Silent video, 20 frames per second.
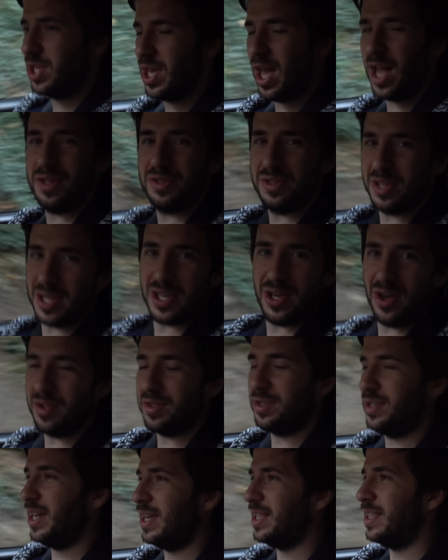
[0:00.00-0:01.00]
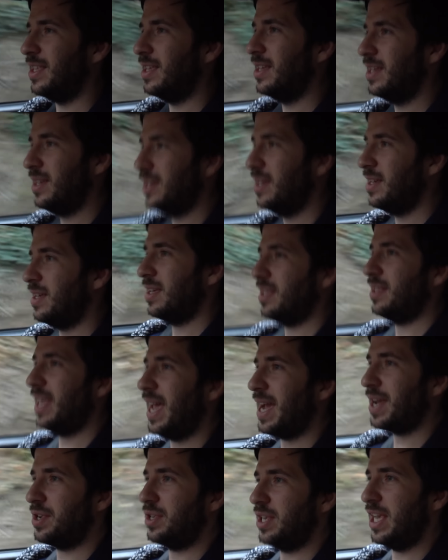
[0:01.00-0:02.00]
tons of content
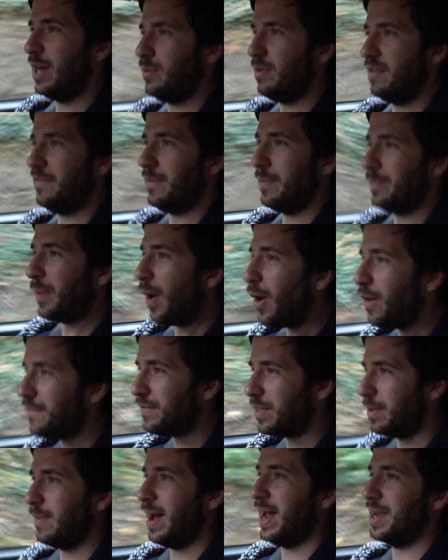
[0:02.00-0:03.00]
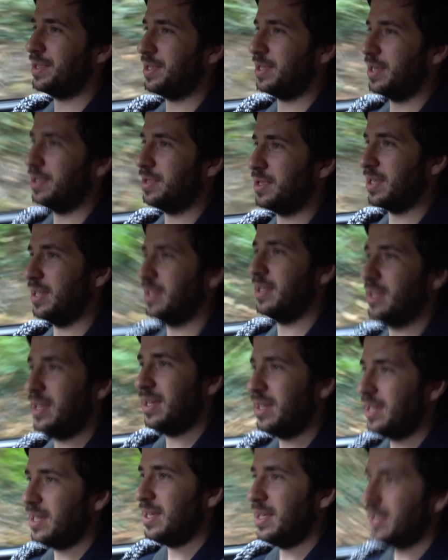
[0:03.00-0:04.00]
next year with both the Mazdas and
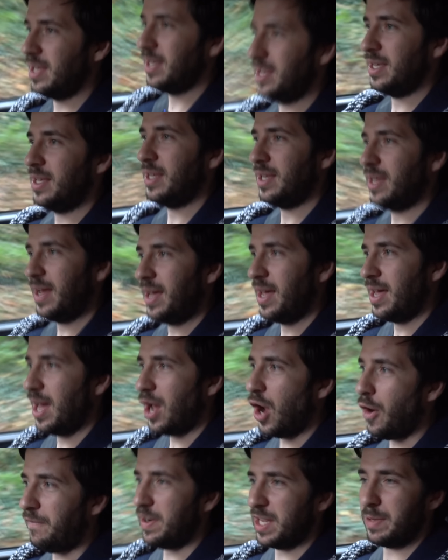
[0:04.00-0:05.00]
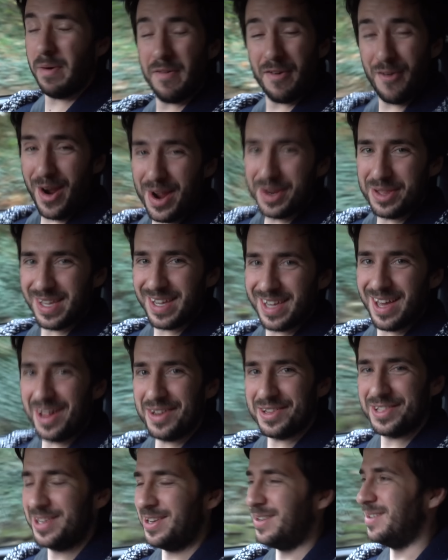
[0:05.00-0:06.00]
hopefully some other racing
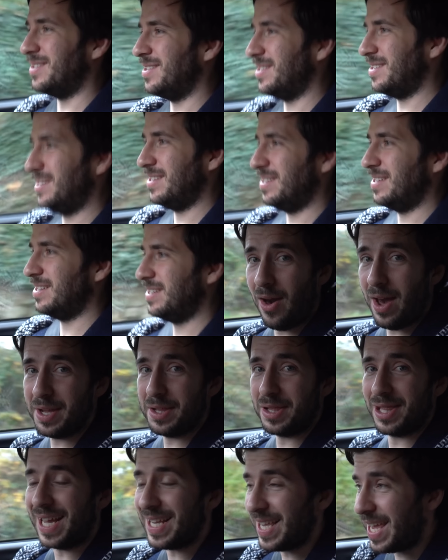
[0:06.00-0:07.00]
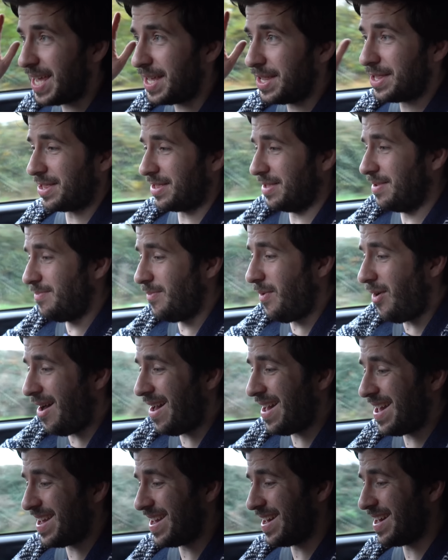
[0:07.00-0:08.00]
cars too. But yeah guys, that is
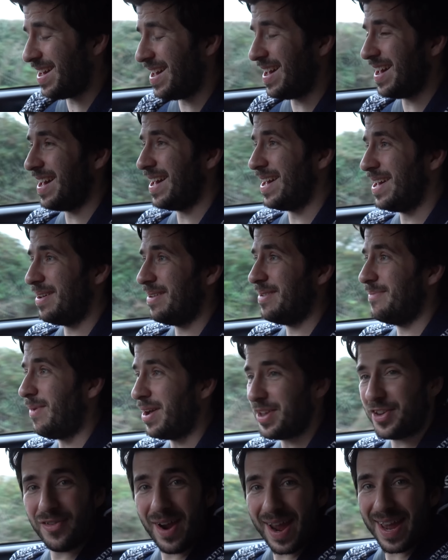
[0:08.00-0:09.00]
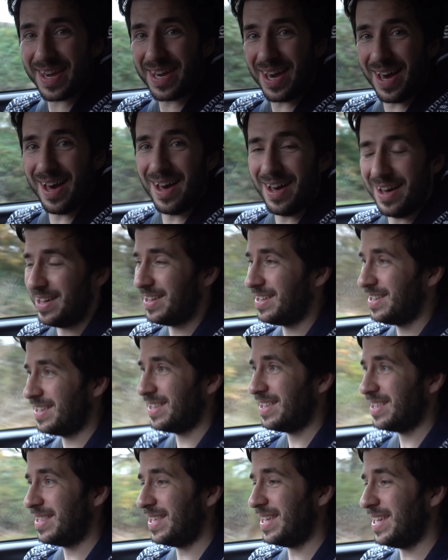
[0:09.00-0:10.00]
my my track car,
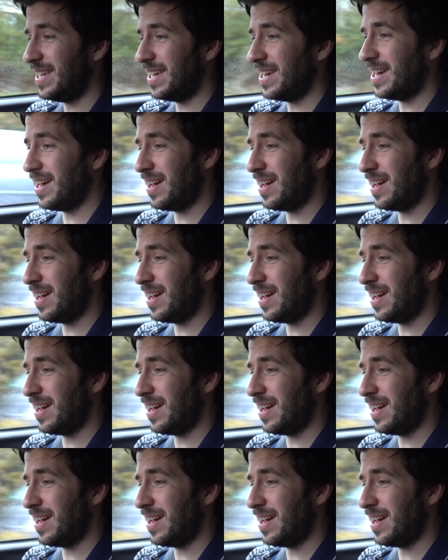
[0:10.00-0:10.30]
the